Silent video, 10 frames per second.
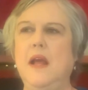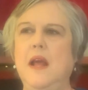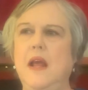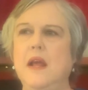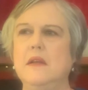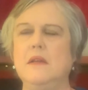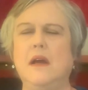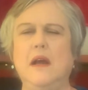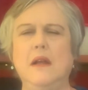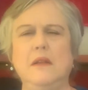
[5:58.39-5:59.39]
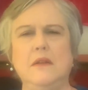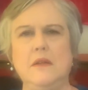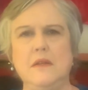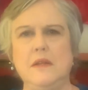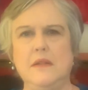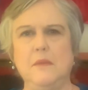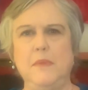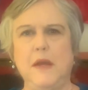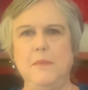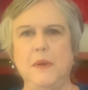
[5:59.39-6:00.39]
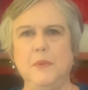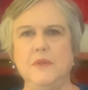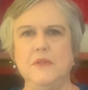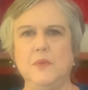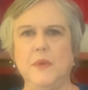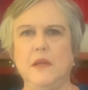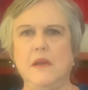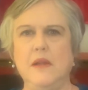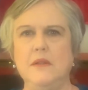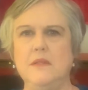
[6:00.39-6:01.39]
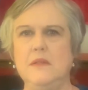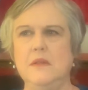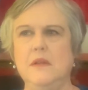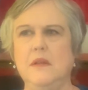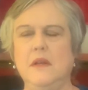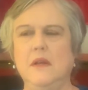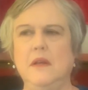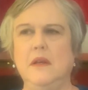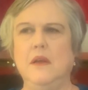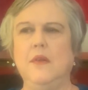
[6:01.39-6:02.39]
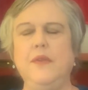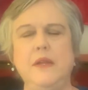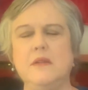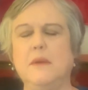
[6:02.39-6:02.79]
And I looked at the bell peppers and realized these are